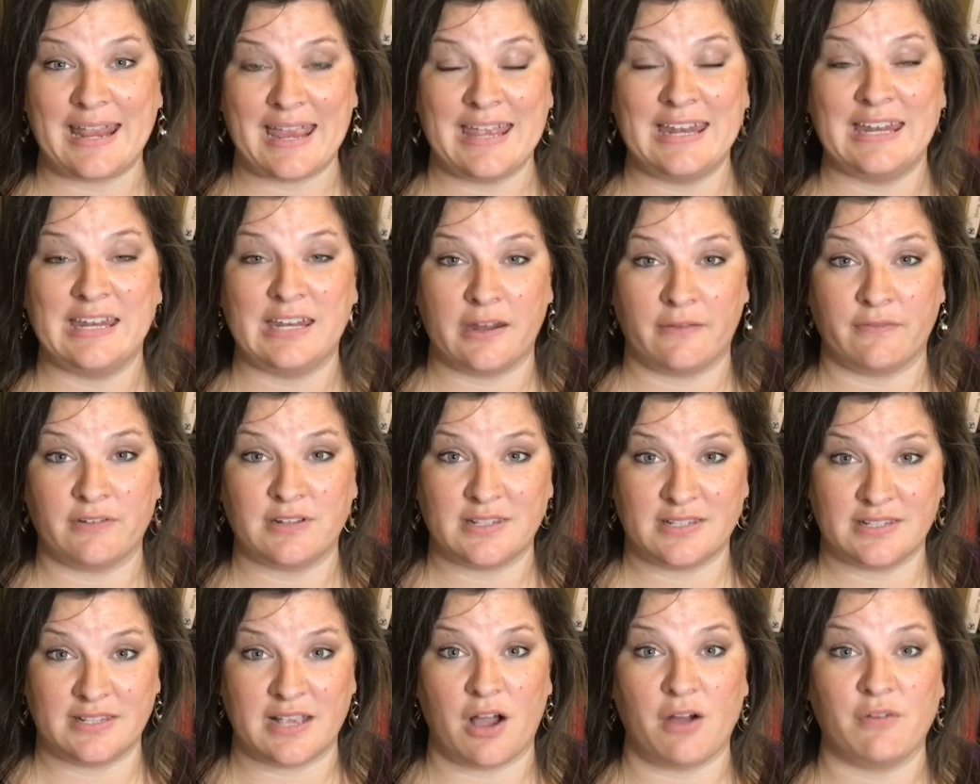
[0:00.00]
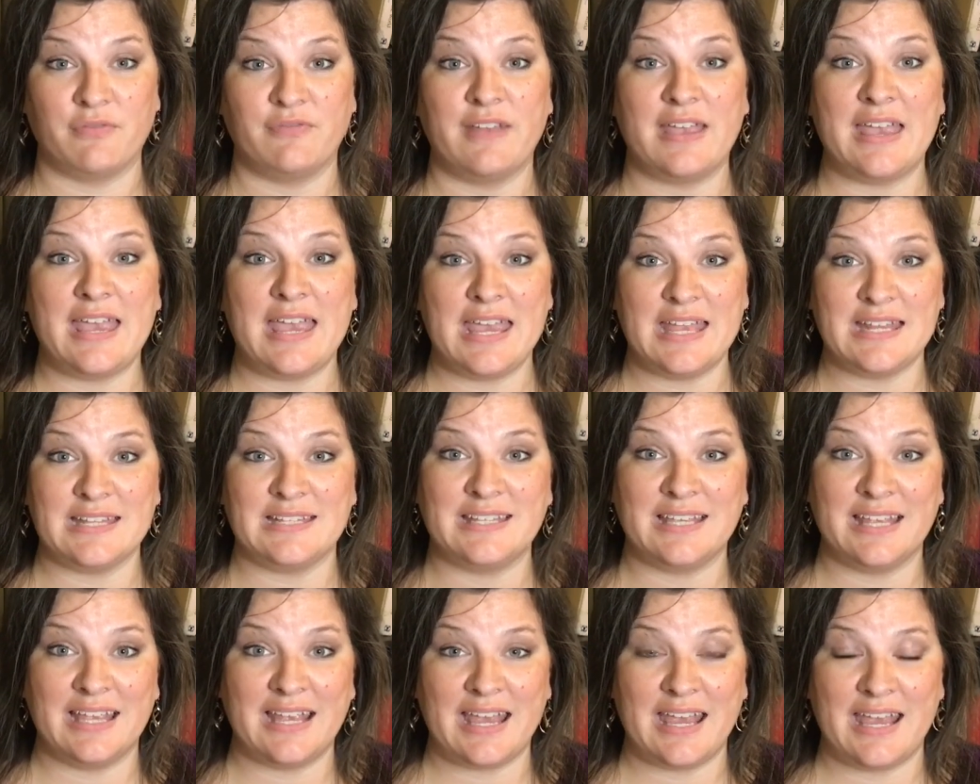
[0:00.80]
in and of itself.
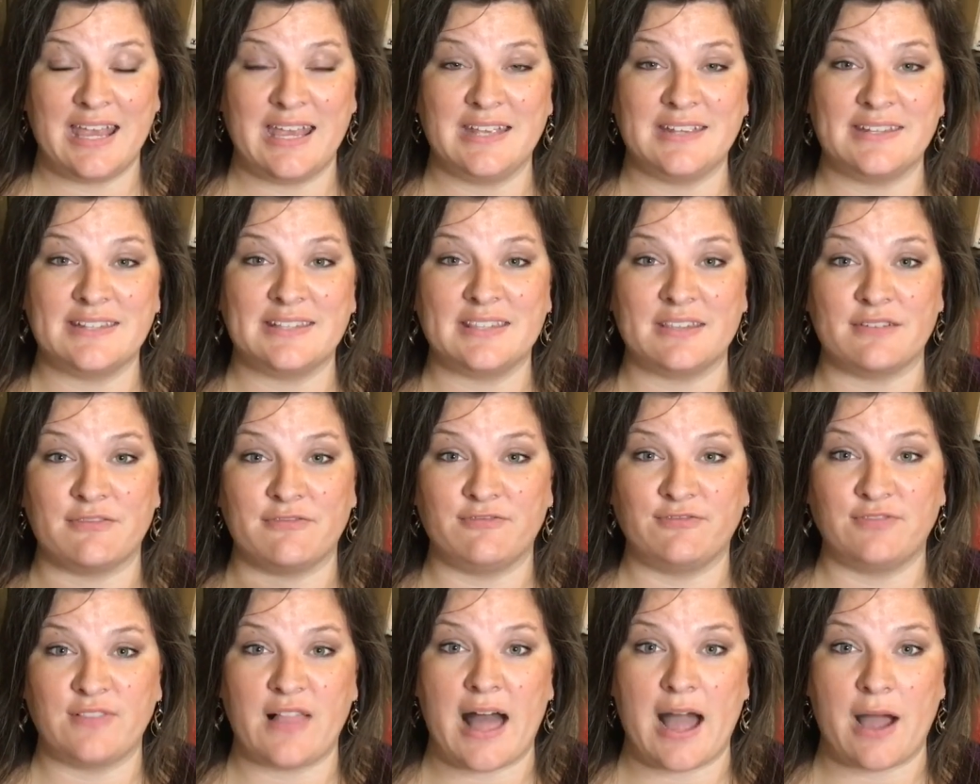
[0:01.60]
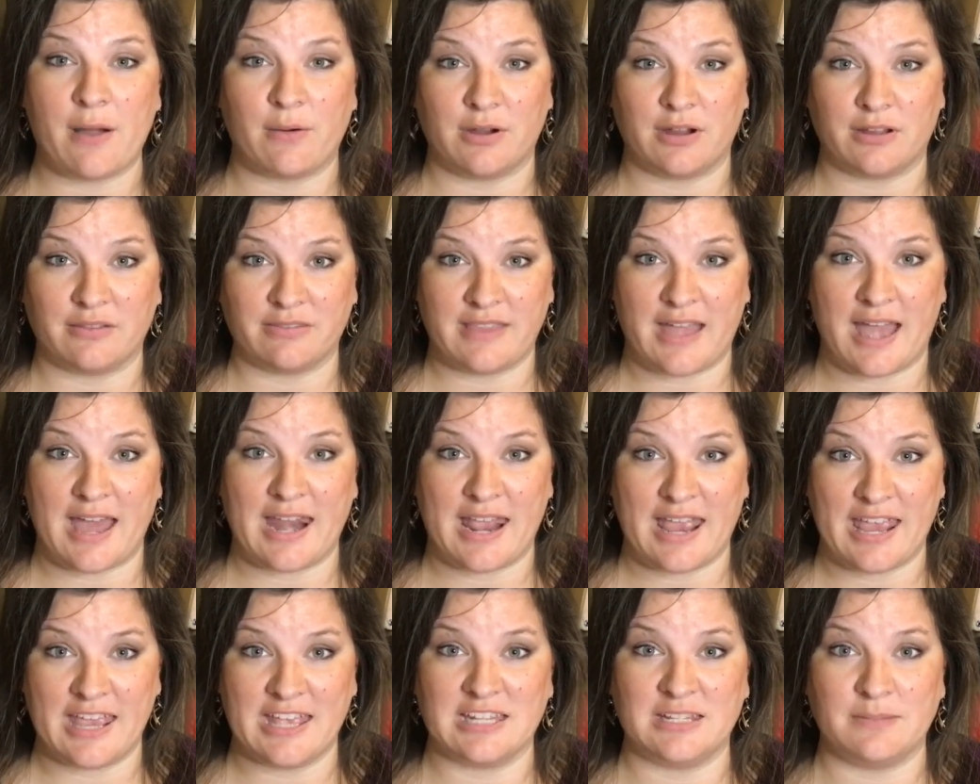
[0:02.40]
It is the flour
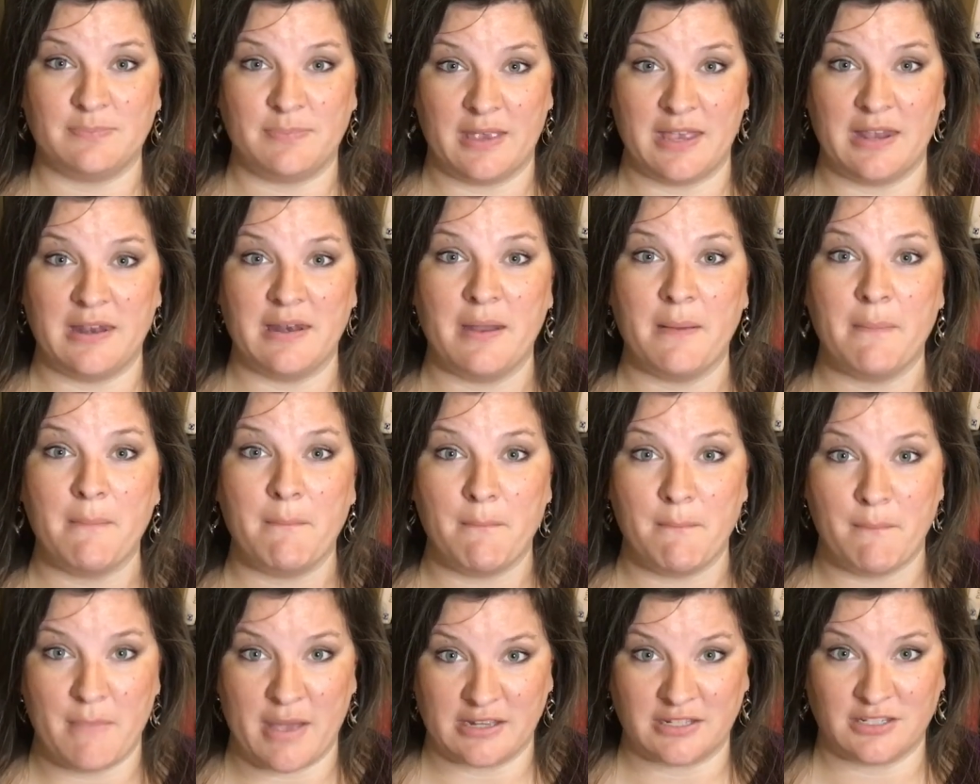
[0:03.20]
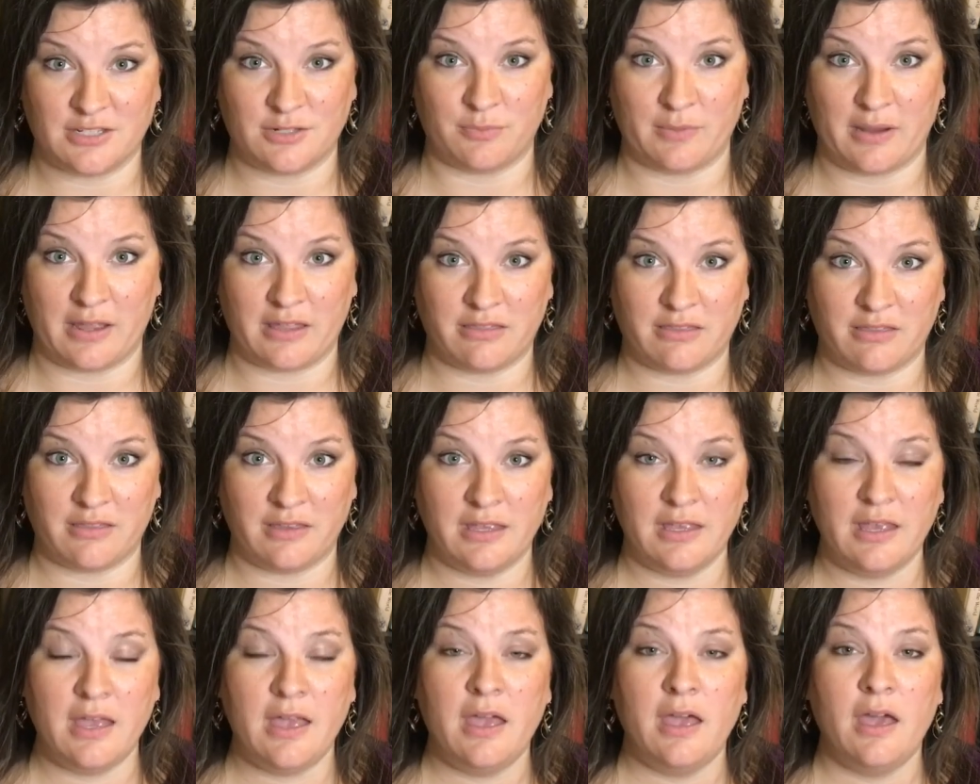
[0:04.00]
that has been messed with.